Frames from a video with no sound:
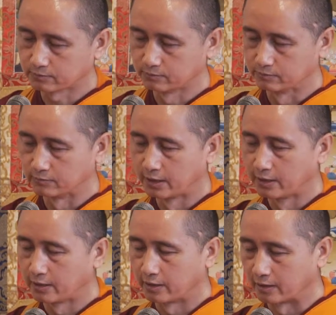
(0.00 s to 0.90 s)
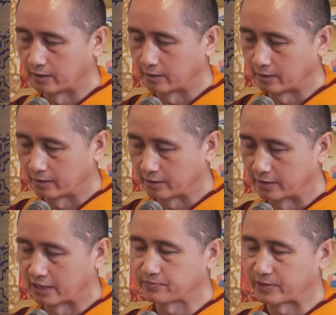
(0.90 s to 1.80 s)
uh, in
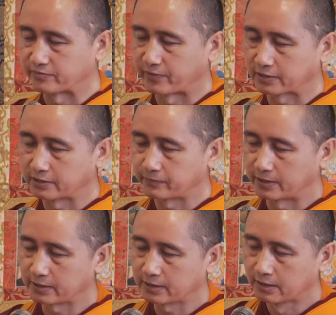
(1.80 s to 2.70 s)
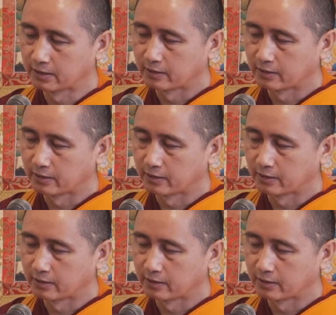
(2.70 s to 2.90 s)
that perspective, then,